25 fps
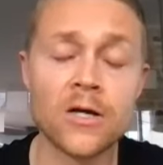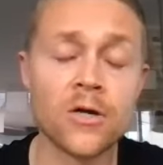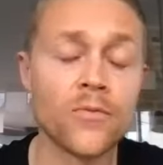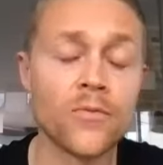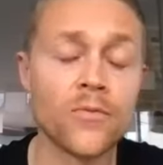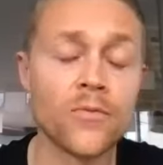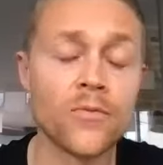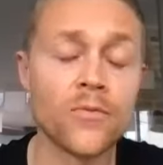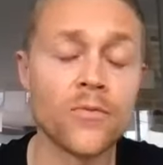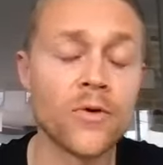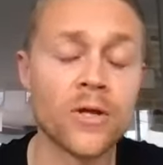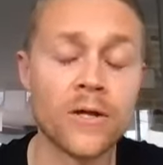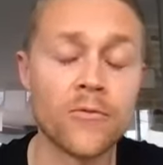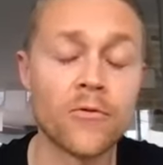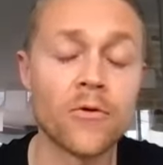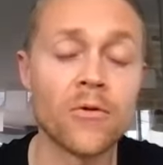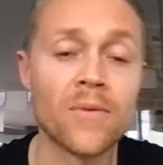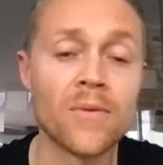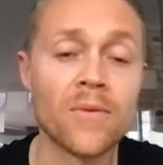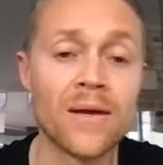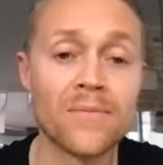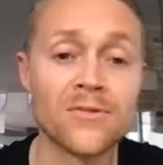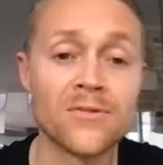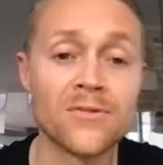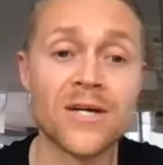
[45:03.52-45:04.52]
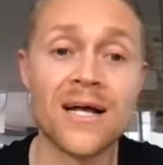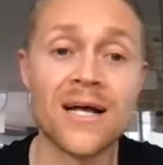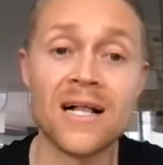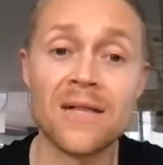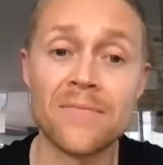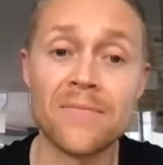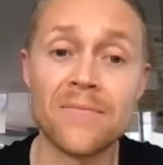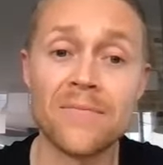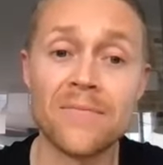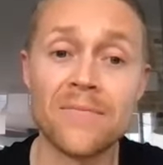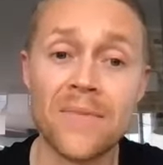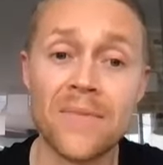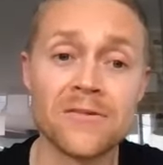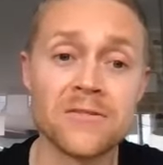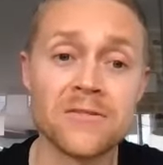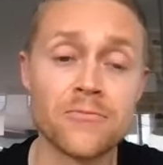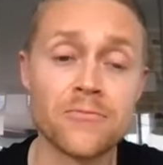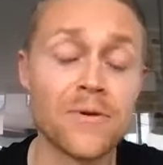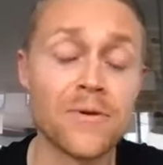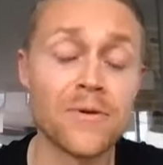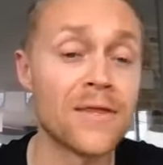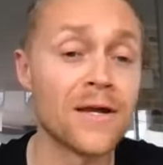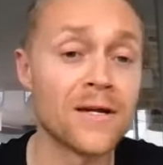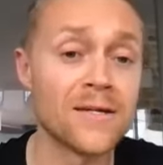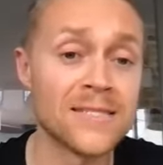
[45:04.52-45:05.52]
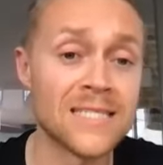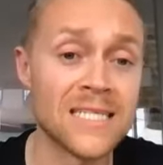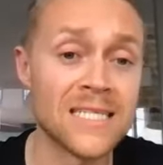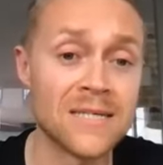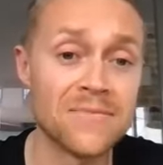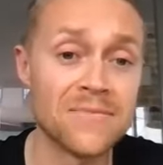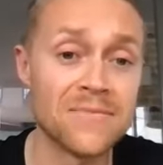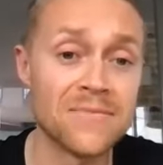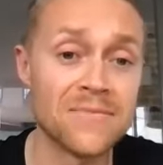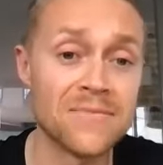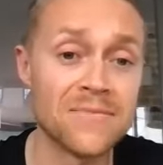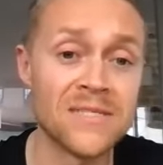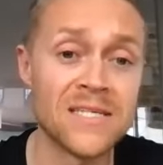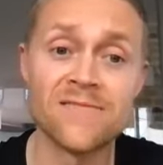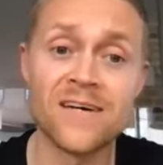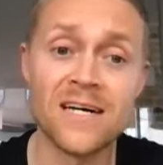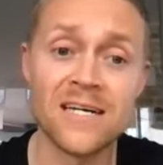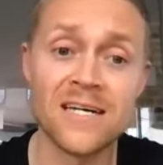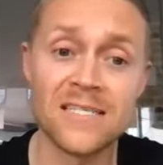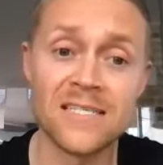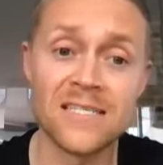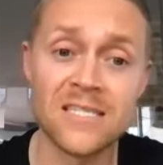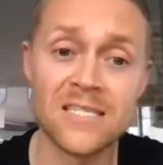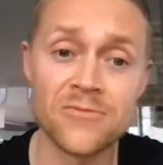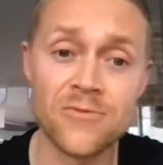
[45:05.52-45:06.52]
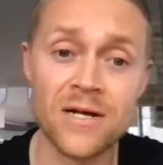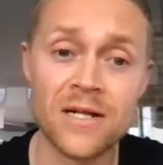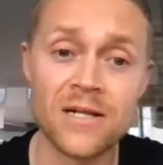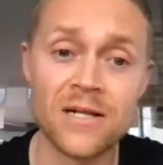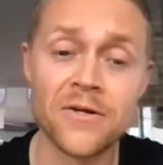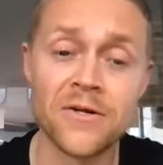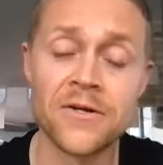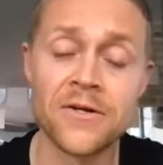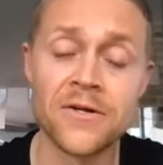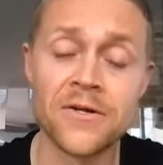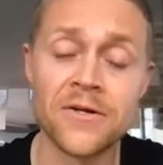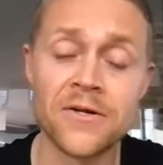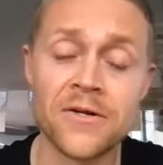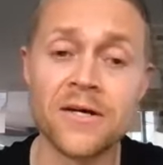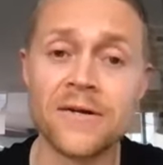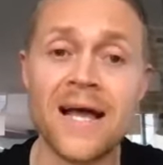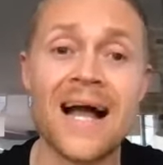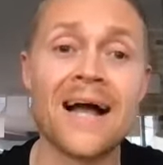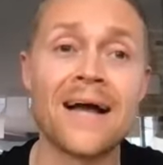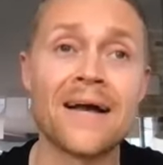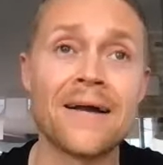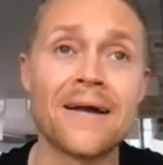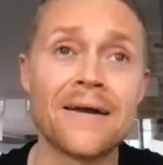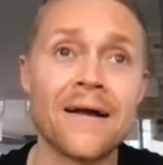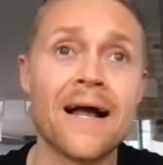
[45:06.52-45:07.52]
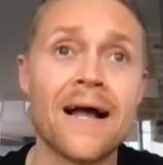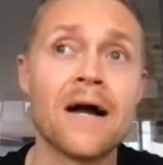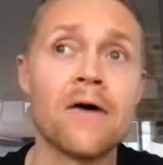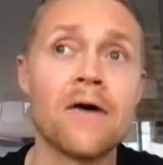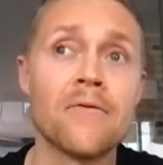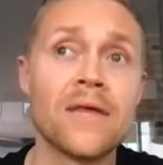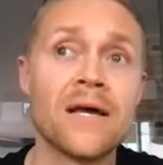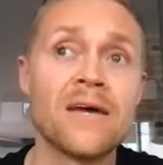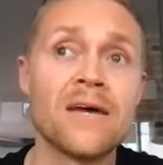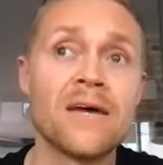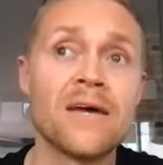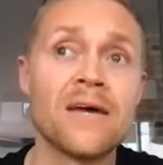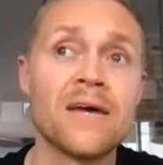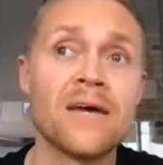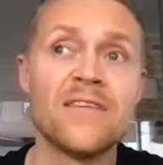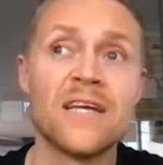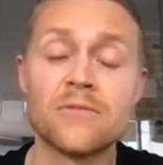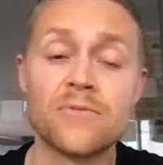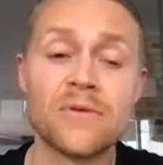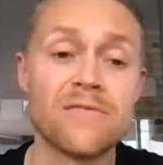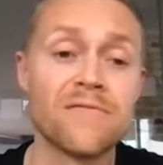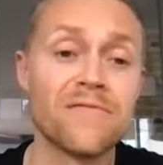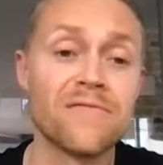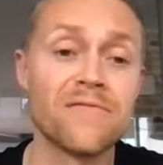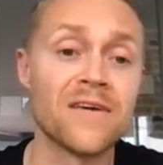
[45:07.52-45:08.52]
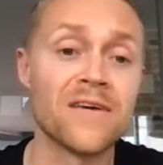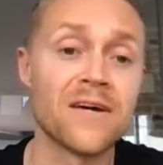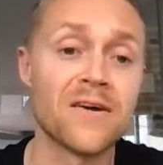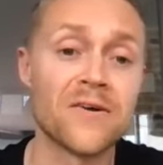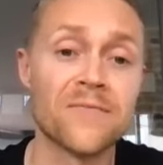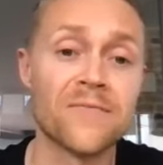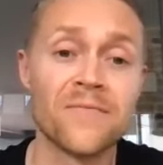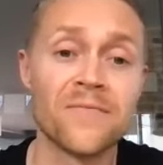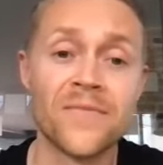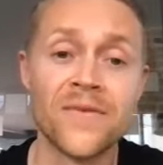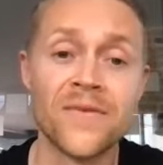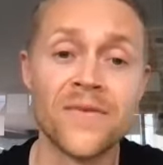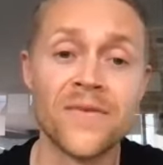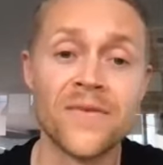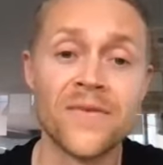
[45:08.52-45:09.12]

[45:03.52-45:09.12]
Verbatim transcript: in the community will be able to help out with their tips and advice as well on, on how, how they've dealt with fear.